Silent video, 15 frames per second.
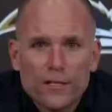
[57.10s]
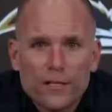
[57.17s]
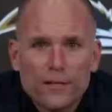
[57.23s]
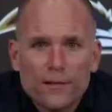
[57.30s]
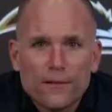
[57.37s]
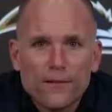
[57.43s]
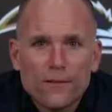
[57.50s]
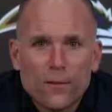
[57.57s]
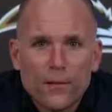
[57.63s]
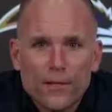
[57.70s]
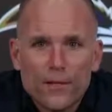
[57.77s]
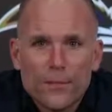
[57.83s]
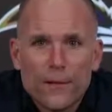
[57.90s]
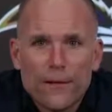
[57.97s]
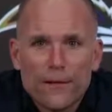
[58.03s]
There's no
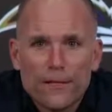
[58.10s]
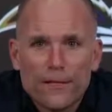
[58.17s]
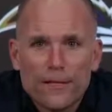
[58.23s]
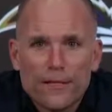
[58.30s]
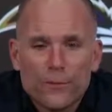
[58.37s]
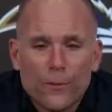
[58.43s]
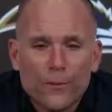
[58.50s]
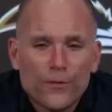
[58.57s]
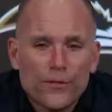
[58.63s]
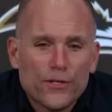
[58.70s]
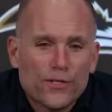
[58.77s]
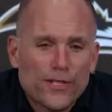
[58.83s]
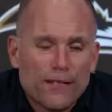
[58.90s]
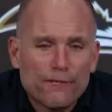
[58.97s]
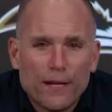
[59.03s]
conspiracies. We would just
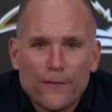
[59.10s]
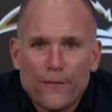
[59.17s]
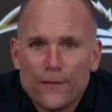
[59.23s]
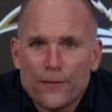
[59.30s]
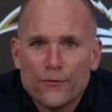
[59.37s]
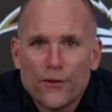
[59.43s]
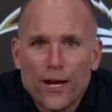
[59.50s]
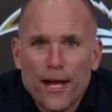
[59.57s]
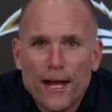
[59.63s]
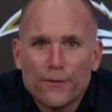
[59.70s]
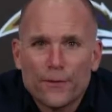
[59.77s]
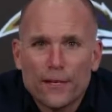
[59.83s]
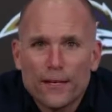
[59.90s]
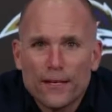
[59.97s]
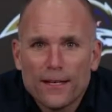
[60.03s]
get ready for the
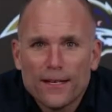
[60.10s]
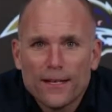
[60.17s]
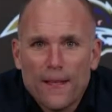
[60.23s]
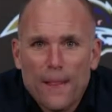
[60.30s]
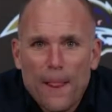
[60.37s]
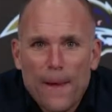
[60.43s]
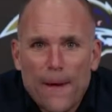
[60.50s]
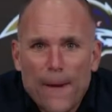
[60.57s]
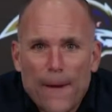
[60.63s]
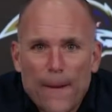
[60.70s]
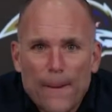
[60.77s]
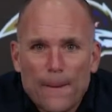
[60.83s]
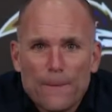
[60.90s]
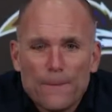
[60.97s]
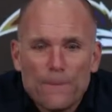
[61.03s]
draft.
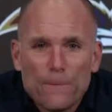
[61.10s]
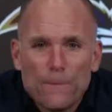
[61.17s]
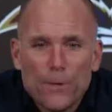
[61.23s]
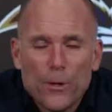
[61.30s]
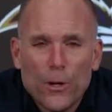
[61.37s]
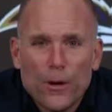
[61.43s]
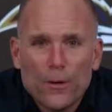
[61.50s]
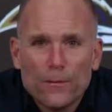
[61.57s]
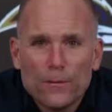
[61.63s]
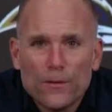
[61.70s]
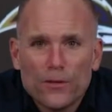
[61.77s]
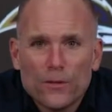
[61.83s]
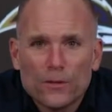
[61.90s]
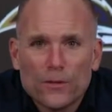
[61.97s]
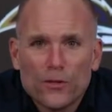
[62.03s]
You know, there's
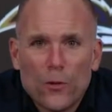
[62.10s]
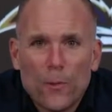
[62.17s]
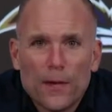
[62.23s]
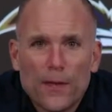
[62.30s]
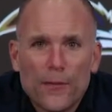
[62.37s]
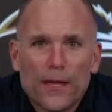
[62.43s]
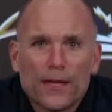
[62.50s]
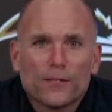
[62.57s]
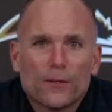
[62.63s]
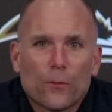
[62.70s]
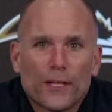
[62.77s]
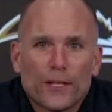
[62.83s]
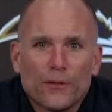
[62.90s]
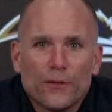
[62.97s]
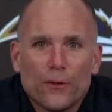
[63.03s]
only so many things that we
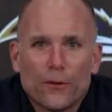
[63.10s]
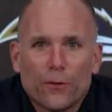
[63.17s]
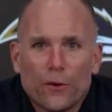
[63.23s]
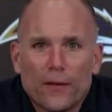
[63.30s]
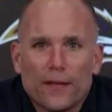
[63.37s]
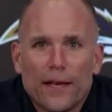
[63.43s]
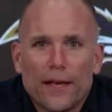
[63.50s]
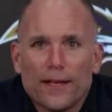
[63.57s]
can do in one day.